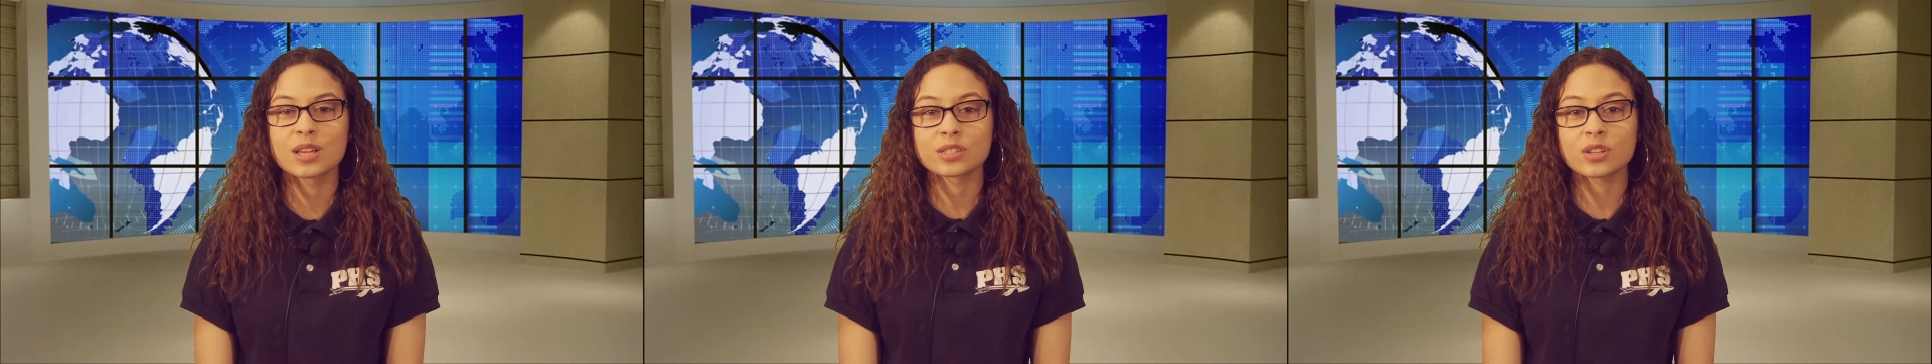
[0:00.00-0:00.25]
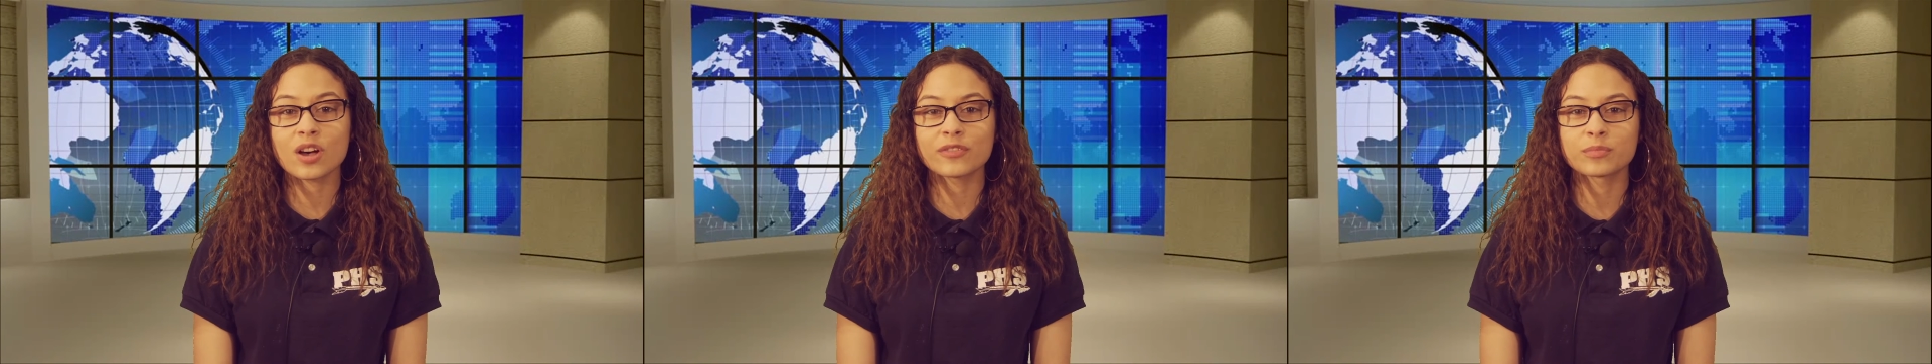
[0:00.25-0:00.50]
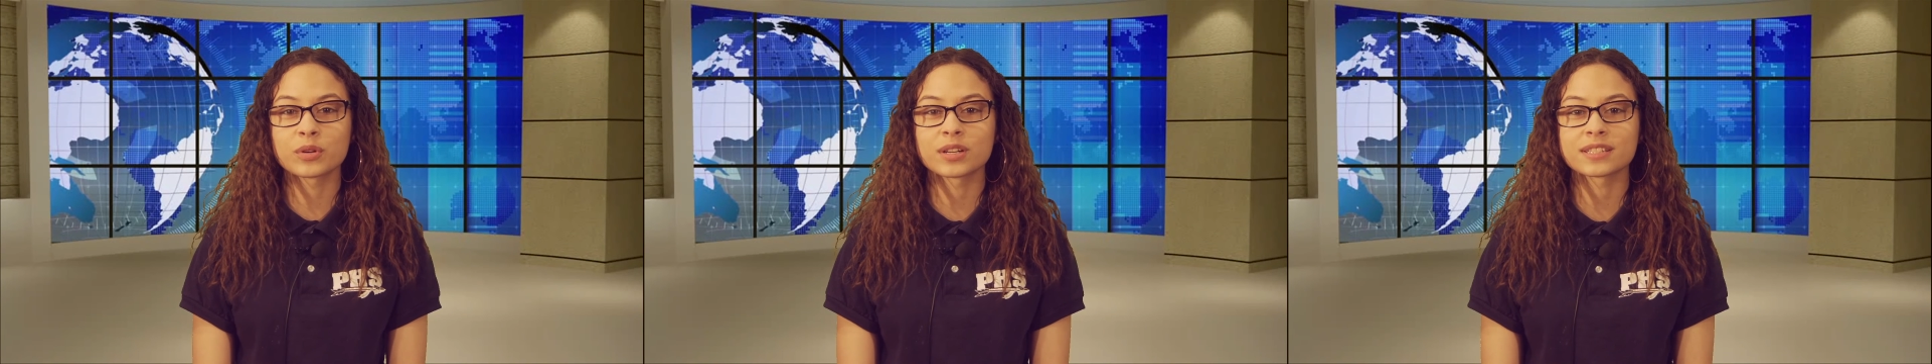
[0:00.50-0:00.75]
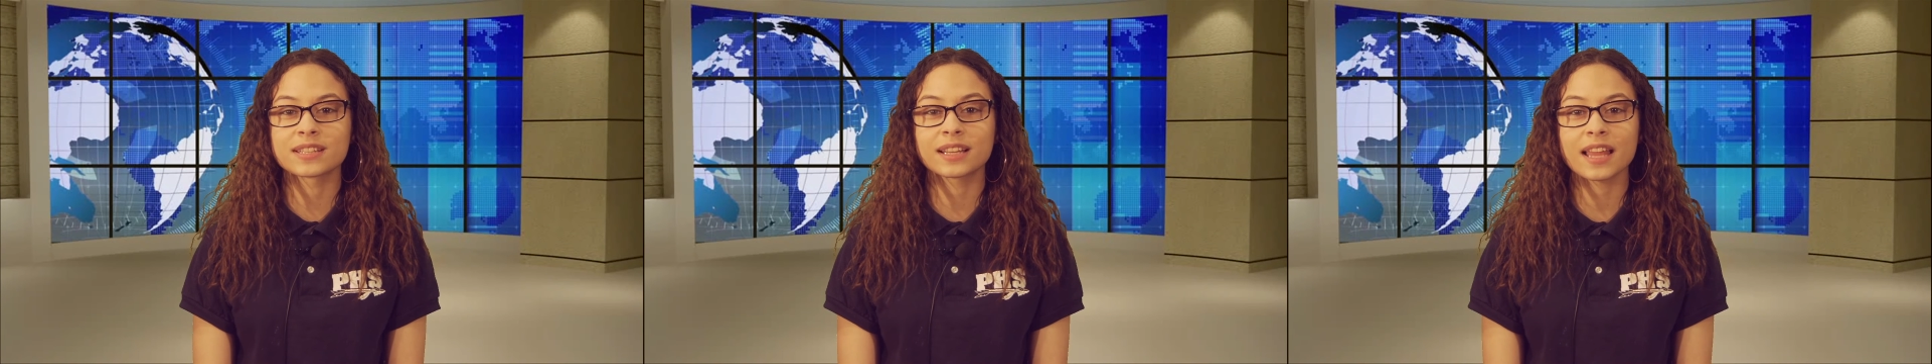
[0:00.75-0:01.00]

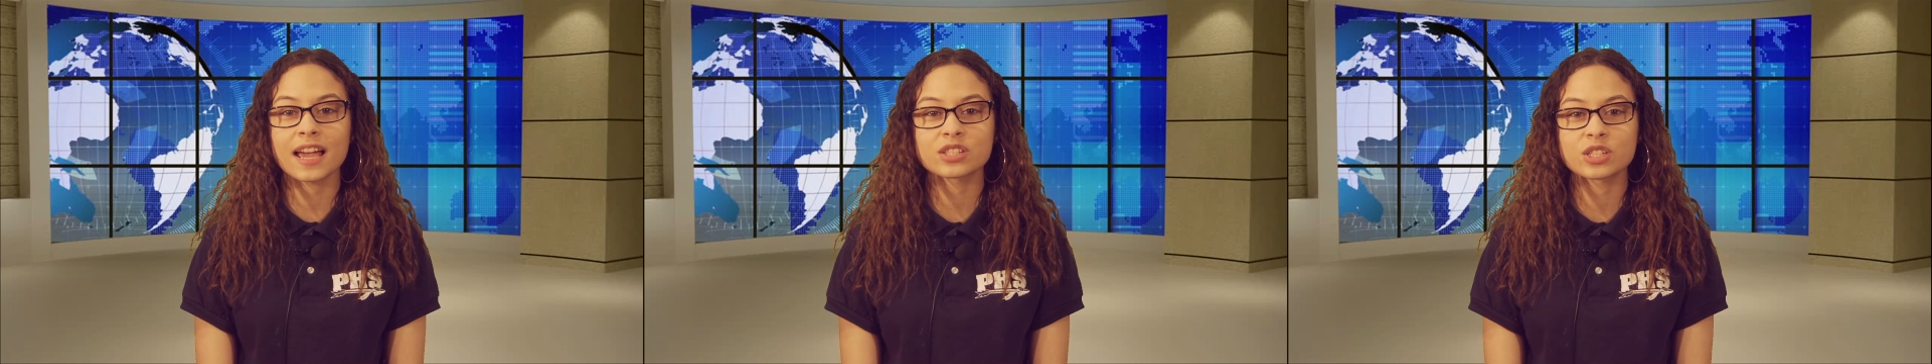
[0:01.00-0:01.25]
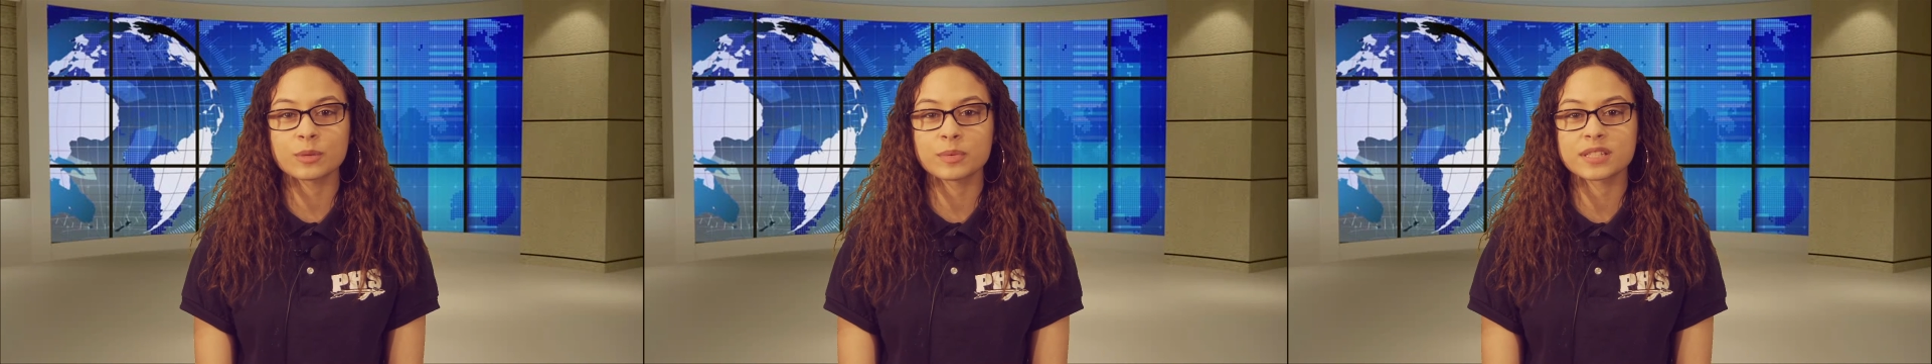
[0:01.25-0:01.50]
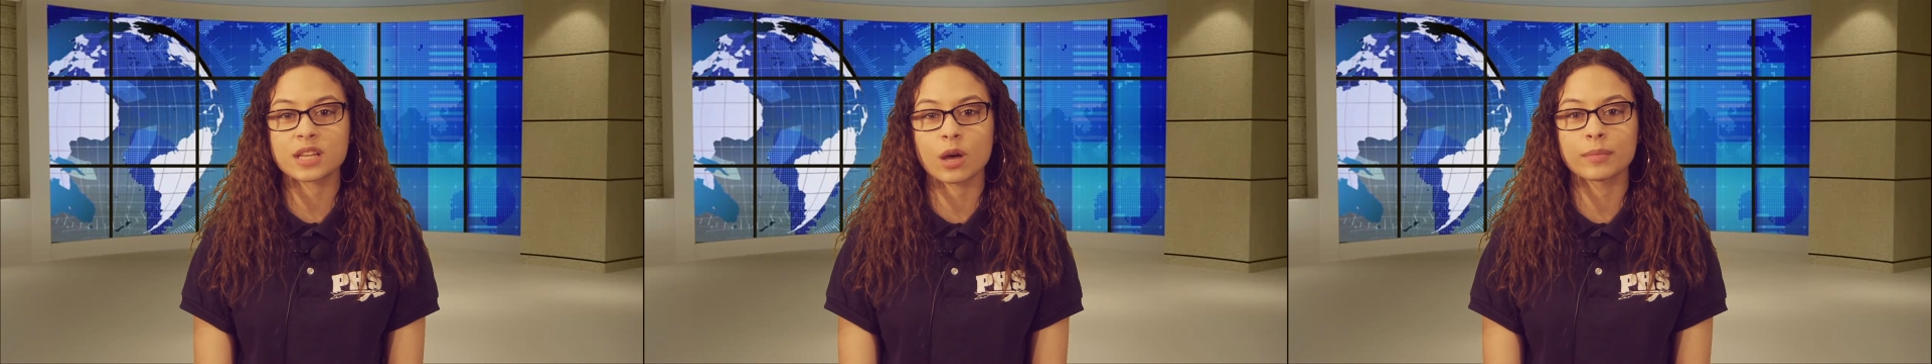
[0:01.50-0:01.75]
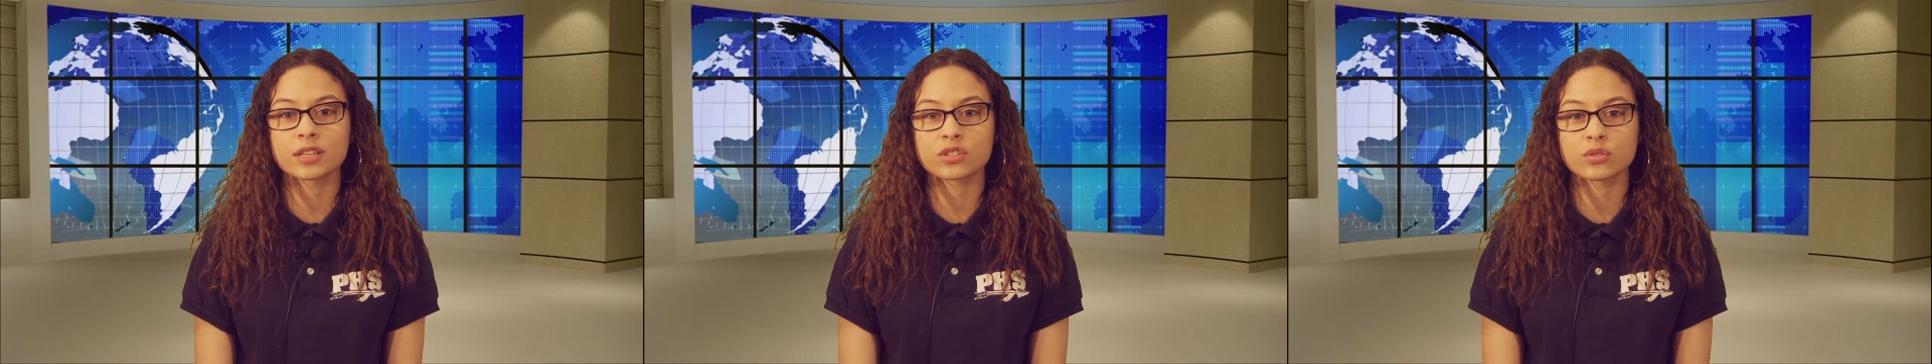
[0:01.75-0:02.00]
Sophomores, the class trip is
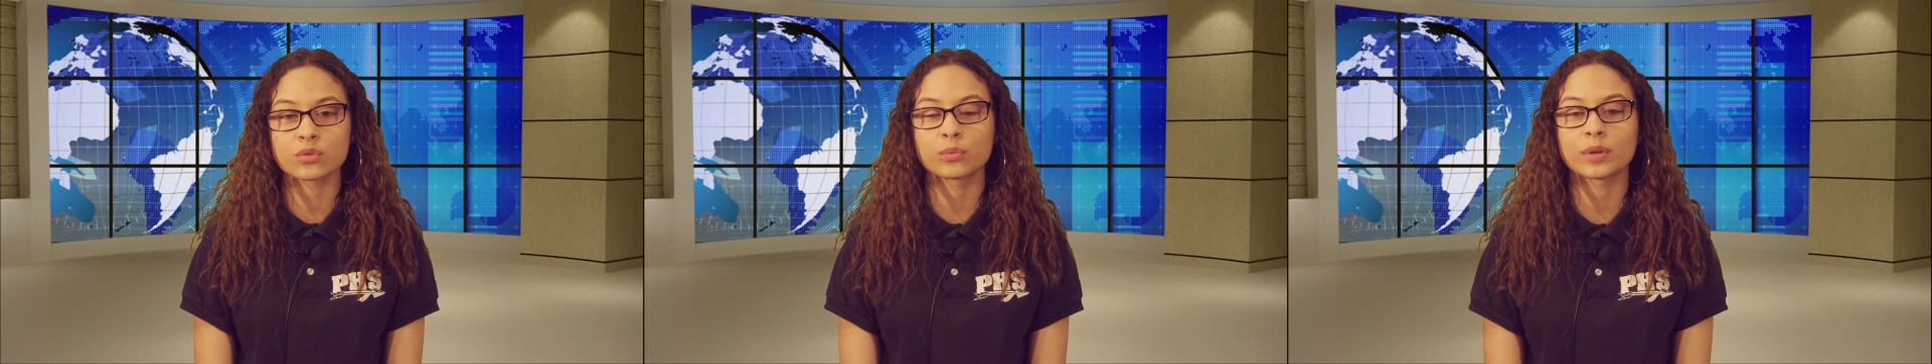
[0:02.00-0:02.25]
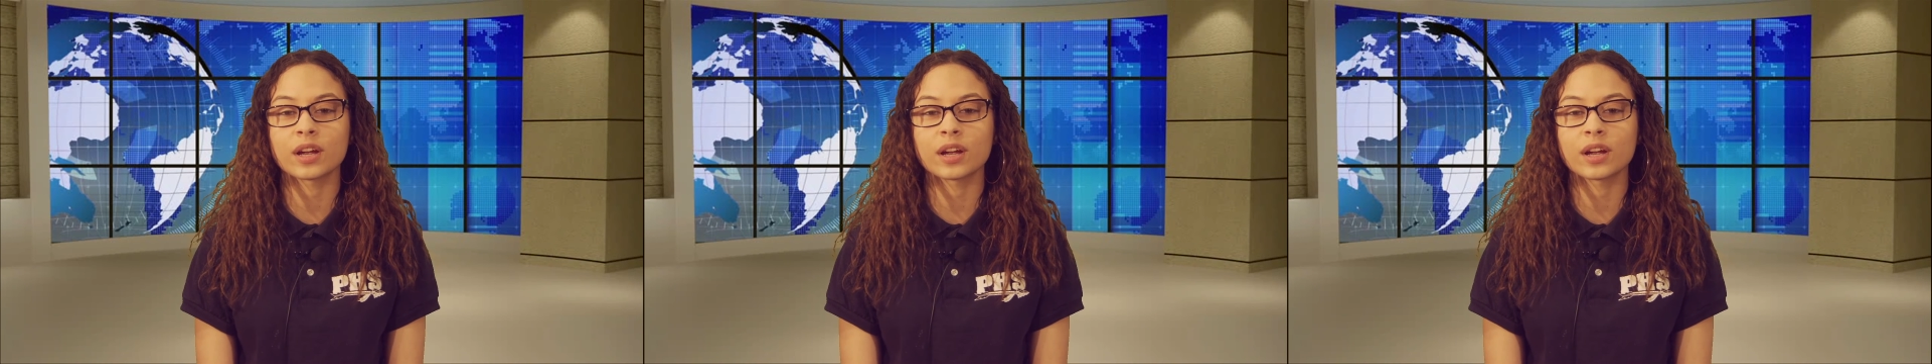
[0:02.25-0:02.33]
coming soon.